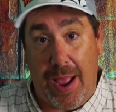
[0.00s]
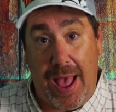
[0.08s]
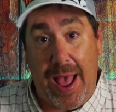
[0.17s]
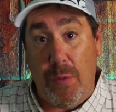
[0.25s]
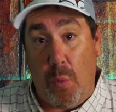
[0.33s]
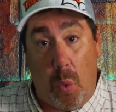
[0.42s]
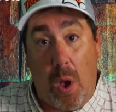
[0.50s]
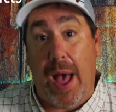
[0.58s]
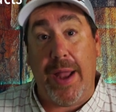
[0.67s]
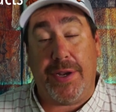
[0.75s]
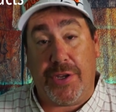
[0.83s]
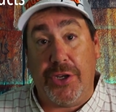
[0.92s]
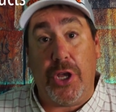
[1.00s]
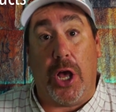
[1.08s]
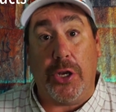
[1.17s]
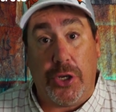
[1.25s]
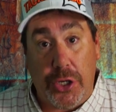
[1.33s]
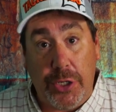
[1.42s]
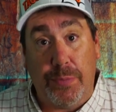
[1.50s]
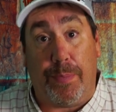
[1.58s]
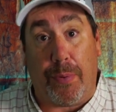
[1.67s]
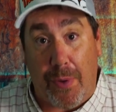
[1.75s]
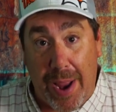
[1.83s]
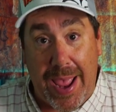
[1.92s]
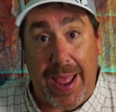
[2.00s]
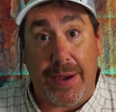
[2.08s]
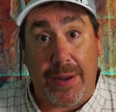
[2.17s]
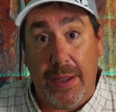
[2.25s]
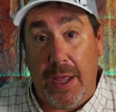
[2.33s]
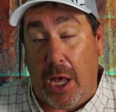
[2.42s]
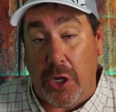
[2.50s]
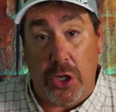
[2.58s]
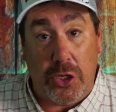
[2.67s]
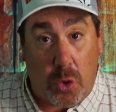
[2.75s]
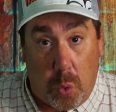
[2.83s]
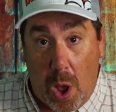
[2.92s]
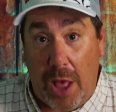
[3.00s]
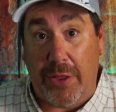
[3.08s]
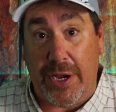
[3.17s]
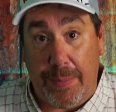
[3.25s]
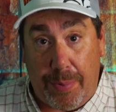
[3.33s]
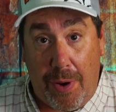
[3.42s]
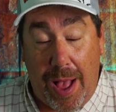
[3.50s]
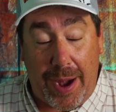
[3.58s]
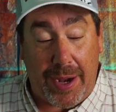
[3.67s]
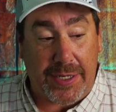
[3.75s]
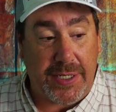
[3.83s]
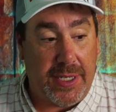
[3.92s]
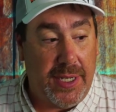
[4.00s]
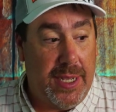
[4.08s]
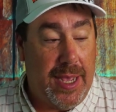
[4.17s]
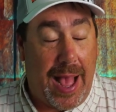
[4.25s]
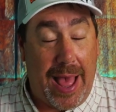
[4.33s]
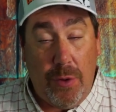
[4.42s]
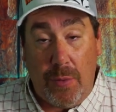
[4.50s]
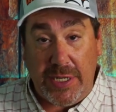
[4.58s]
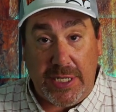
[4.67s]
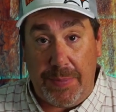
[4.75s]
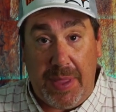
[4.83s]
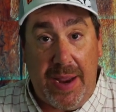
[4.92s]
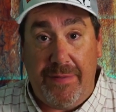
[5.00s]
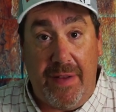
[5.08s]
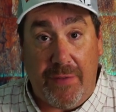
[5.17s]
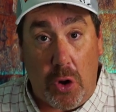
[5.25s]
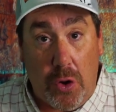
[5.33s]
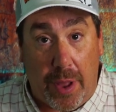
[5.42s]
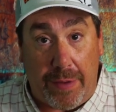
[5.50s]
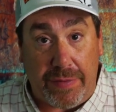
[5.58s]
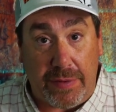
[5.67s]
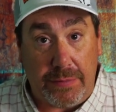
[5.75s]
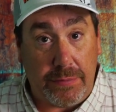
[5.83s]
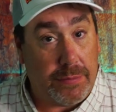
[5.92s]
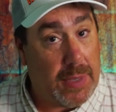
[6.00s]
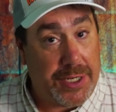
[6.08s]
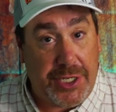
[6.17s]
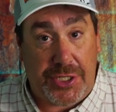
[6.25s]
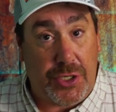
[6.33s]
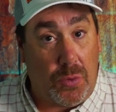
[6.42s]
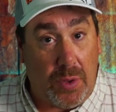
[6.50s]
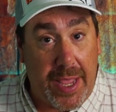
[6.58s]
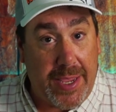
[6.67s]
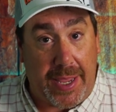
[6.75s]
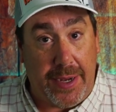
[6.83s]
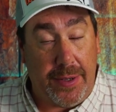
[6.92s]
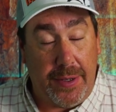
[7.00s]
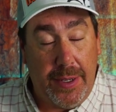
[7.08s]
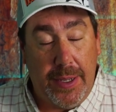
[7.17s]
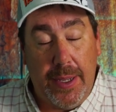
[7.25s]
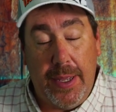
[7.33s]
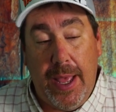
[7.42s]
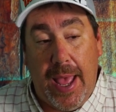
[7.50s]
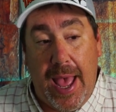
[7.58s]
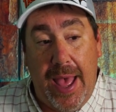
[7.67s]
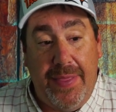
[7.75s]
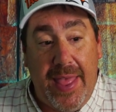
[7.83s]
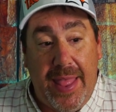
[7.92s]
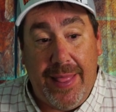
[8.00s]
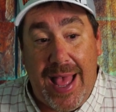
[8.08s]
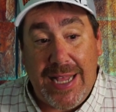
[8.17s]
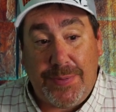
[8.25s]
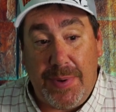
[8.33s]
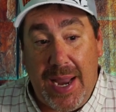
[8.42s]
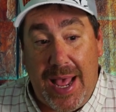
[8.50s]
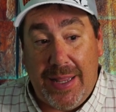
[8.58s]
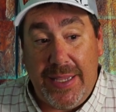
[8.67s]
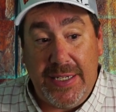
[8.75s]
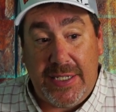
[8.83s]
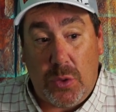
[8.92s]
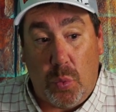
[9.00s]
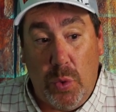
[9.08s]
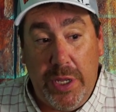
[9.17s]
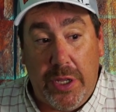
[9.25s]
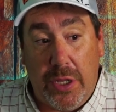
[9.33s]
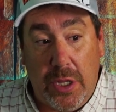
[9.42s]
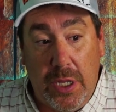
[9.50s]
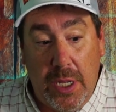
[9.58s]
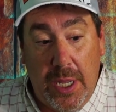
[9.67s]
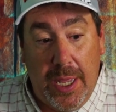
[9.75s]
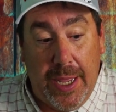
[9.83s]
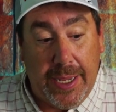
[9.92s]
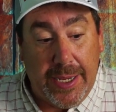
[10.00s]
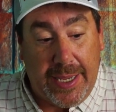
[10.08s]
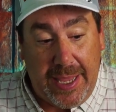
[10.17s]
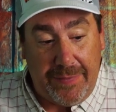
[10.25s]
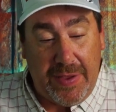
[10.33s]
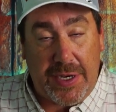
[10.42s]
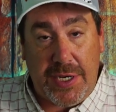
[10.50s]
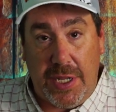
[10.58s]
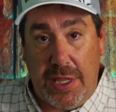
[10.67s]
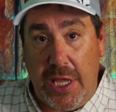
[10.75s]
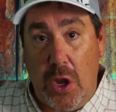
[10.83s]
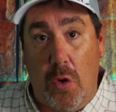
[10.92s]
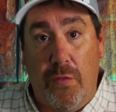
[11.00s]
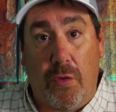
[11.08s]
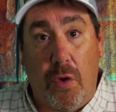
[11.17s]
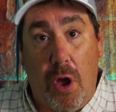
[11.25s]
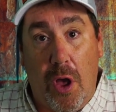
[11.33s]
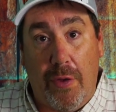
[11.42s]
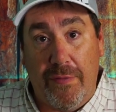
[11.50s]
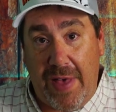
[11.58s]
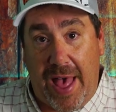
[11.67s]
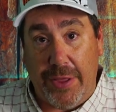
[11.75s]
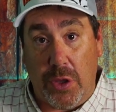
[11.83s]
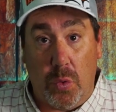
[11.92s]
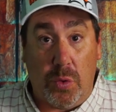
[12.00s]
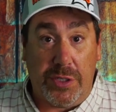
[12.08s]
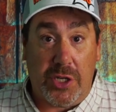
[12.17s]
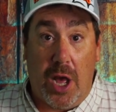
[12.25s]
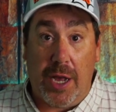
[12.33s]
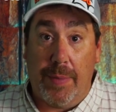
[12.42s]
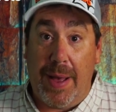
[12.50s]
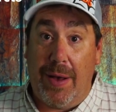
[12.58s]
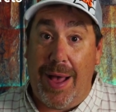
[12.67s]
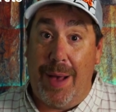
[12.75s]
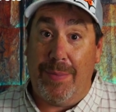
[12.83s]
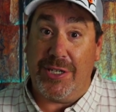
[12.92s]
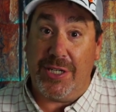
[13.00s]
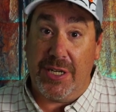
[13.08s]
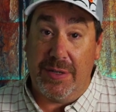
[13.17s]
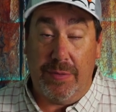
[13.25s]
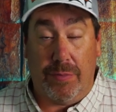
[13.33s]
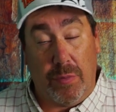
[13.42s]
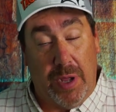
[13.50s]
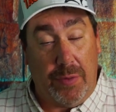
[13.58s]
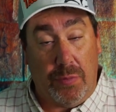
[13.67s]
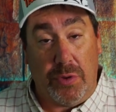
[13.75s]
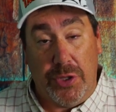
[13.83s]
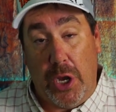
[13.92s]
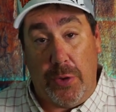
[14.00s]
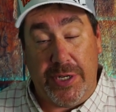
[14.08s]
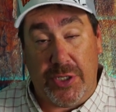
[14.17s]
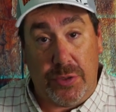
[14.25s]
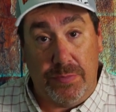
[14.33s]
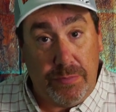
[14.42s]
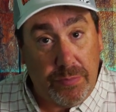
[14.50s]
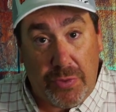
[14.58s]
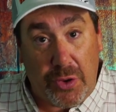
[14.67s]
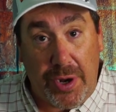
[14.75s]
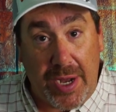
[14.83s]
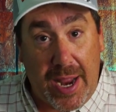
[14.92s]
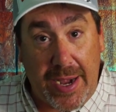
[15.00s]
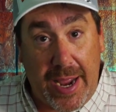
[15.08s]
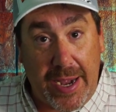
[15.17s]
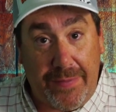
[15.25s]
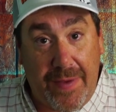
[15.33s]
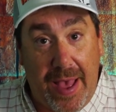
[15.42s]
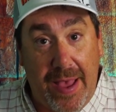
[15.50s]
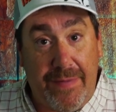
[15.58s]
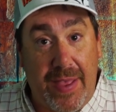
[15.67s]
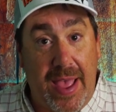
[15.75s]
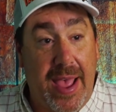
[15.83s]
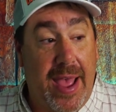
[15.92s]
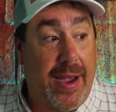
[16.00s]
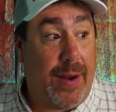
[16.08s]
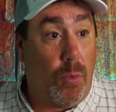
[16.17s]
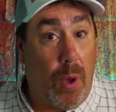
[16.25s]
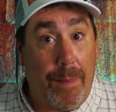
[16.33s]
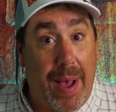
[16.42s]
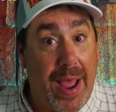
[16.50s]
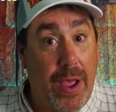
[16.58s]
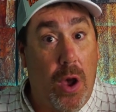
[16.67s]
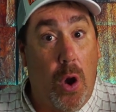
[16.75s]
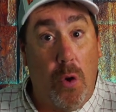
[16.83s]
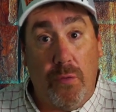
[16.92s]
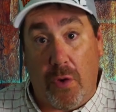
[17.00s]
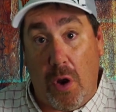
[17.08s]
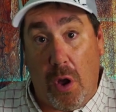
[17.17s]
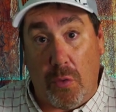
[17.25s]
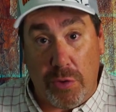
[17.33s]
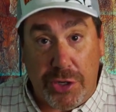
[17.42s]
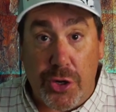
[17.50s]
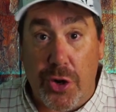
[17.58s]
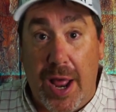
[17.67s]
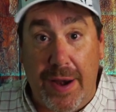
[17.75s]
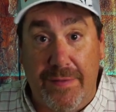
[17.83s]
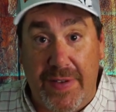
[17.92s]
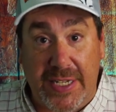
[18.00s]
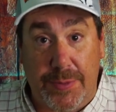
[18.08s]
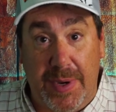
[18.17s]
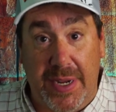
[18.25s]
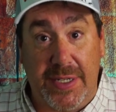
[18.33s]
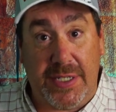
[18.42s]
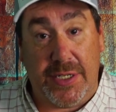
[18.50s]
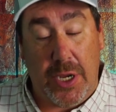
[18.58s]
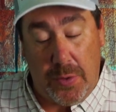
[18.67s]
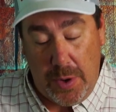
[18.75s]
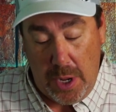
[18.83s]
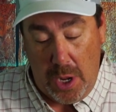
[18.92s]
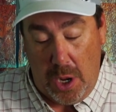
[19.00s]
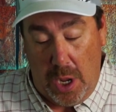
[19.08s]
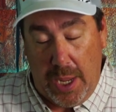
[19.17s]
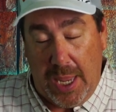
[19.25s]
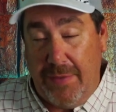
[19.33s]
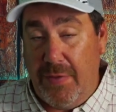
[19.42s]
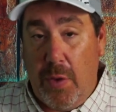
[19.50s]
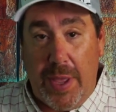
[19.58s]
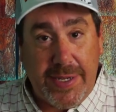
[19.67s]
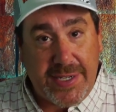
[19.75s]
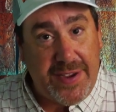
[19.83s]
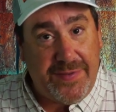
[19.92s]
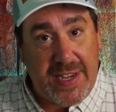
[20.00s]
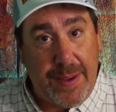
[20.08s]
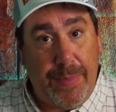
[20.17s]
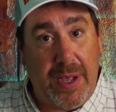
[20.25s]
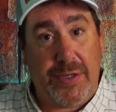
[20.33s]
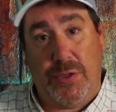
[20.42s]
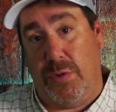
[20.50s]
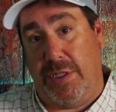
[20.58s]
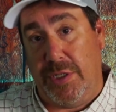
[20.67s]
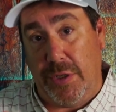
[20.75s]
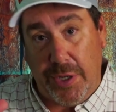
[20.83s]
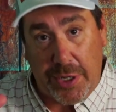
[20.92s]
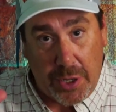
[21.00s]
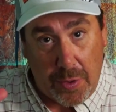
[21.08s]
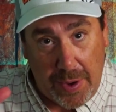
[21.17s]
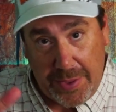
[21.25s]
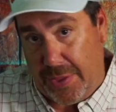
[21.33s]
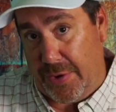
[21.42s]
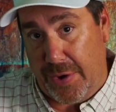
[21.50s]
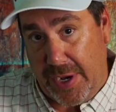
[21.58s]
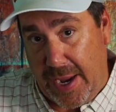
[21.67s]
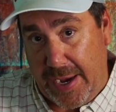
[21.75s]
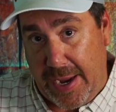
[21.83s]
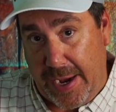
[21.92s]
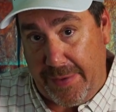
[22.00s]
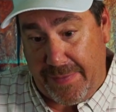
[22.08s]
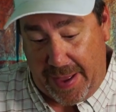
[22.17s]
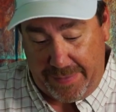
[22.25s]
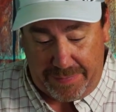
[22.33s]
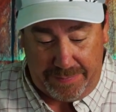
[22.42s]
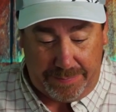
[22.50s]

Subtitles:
I want a good brand, a good quality product. I don't want something I've never heard of. I just don't like it. And last but not least, we'll give it the overall value. We'll talk about how much it, well, we'll know it's $39.95 and what my overall return on investment is. So even though I saved 10 bucks, we're still gonna go on the $39.95.